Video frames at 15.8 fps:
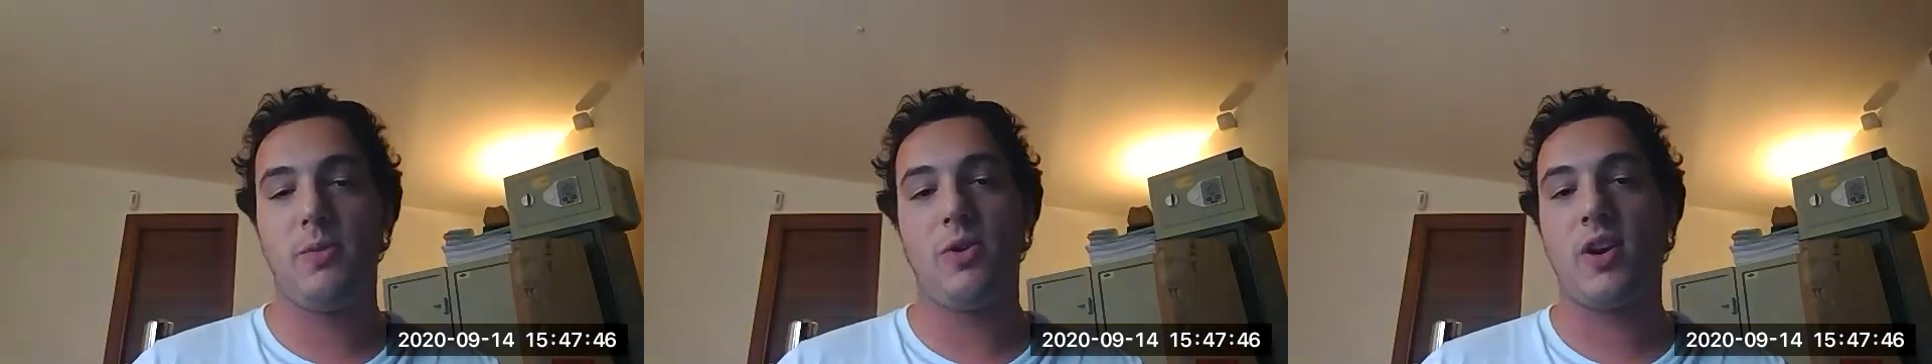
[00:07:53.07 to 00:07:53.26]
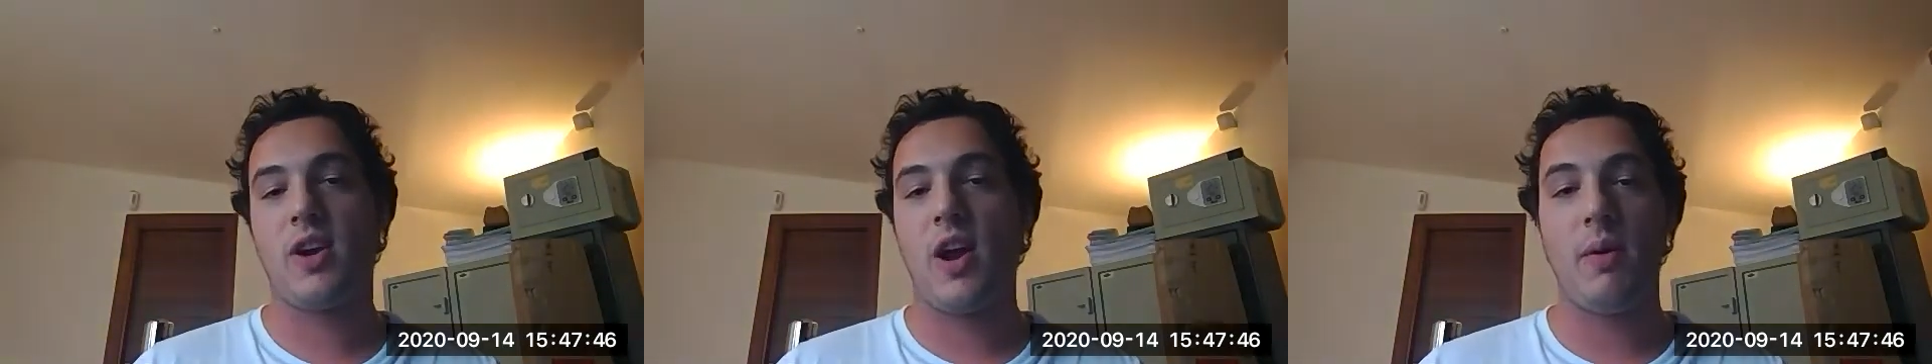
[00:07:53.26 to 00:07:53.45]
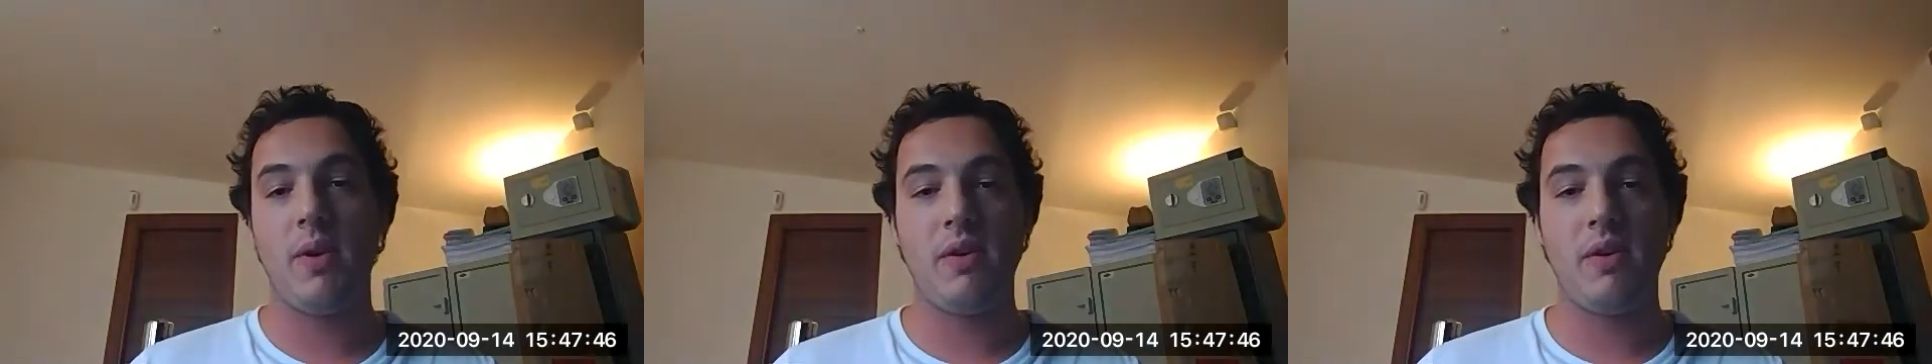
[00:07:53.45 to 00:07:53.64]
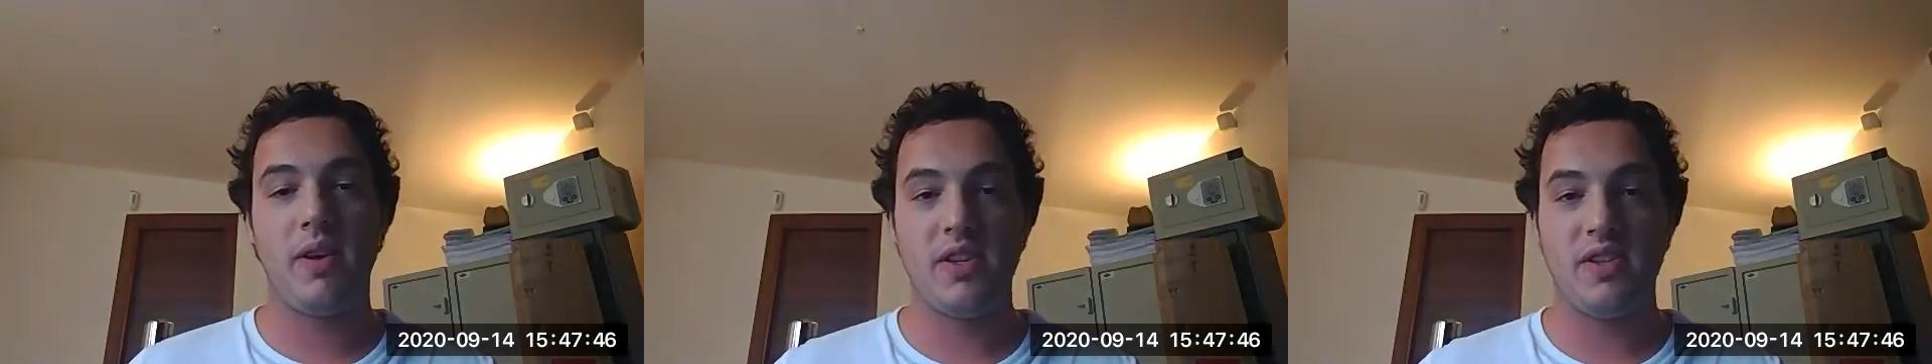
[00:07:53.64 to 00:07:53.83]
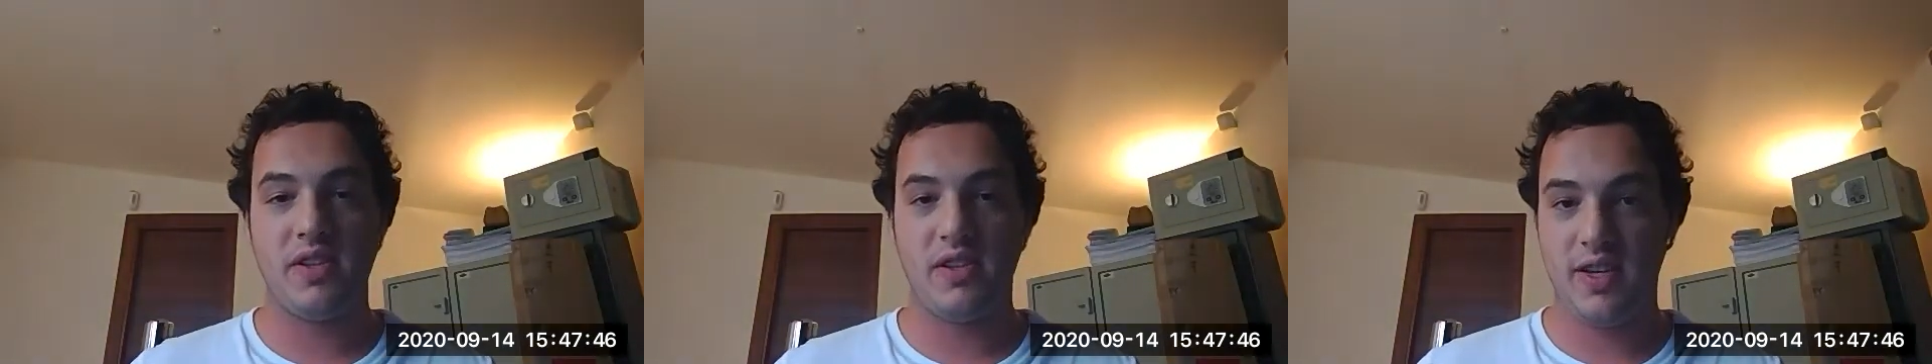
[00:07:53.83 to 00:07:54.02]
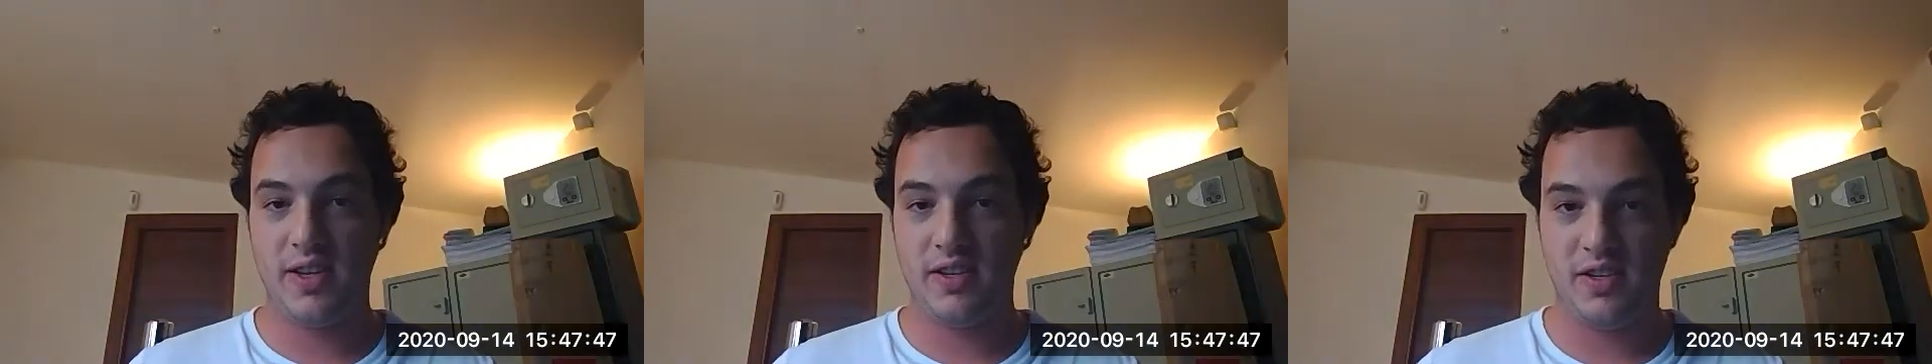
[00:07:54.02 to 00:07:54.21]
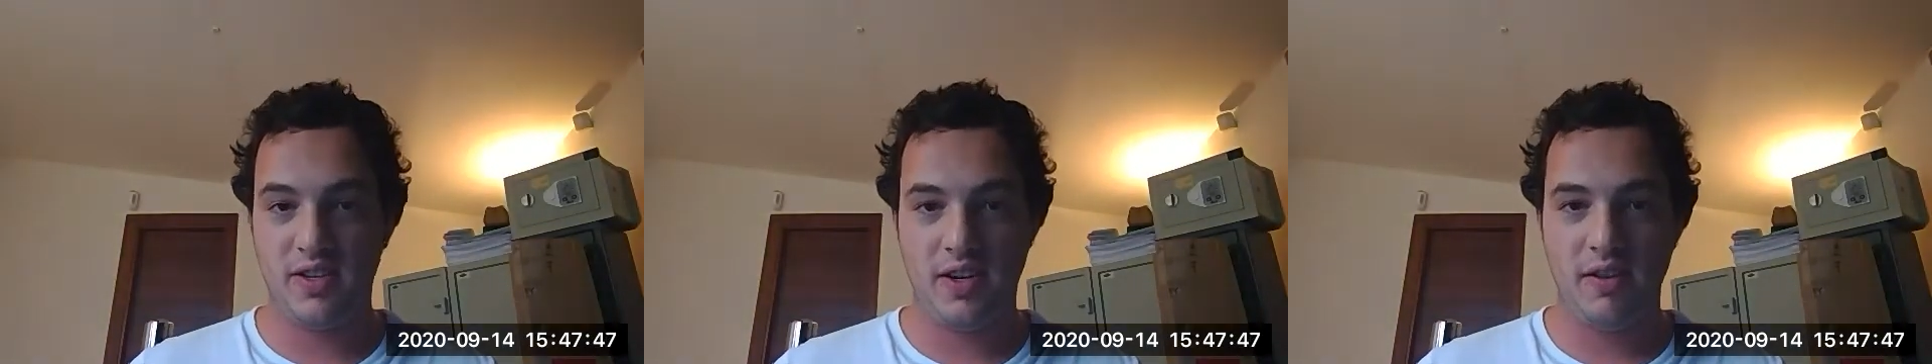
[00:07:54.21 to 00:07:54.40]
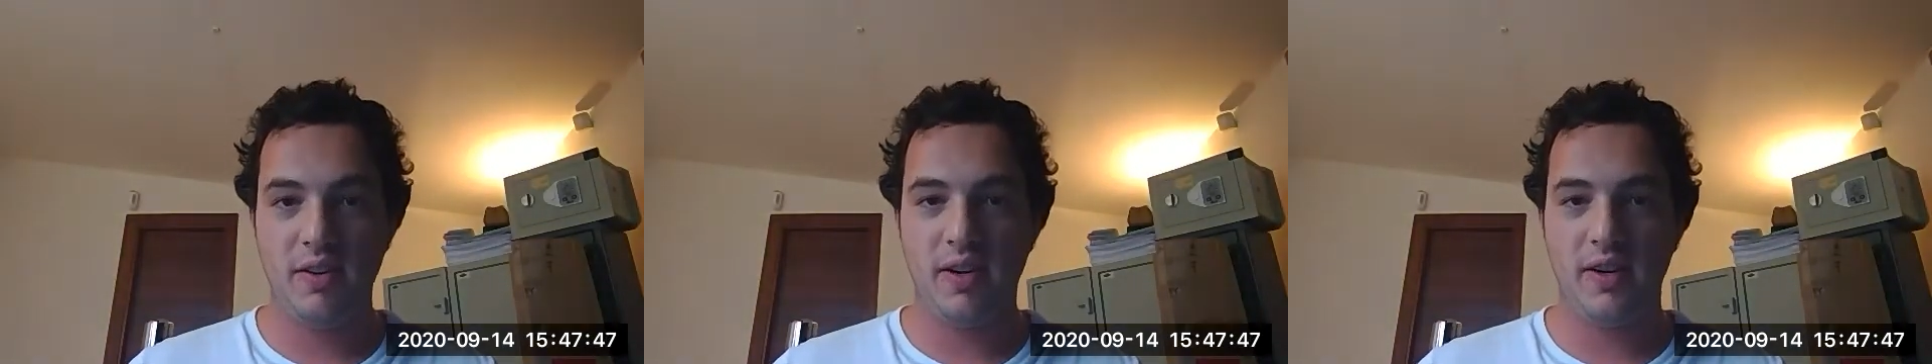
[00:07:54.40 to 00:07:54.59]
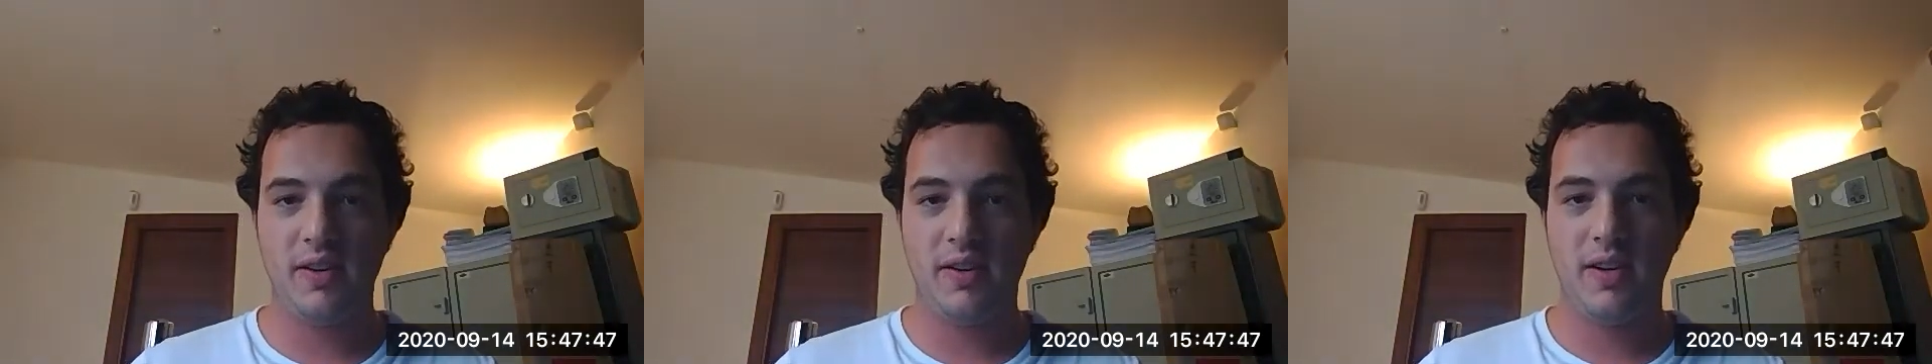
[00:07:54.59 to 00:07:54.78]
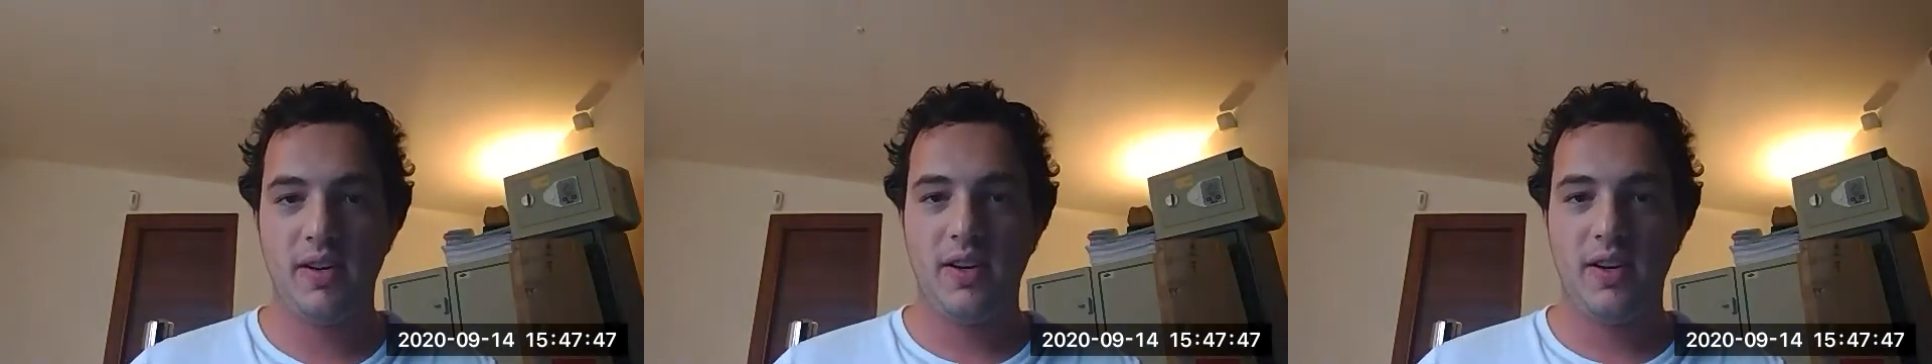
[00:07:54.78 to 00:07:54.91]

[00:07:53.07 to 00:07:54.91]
your career in engineering,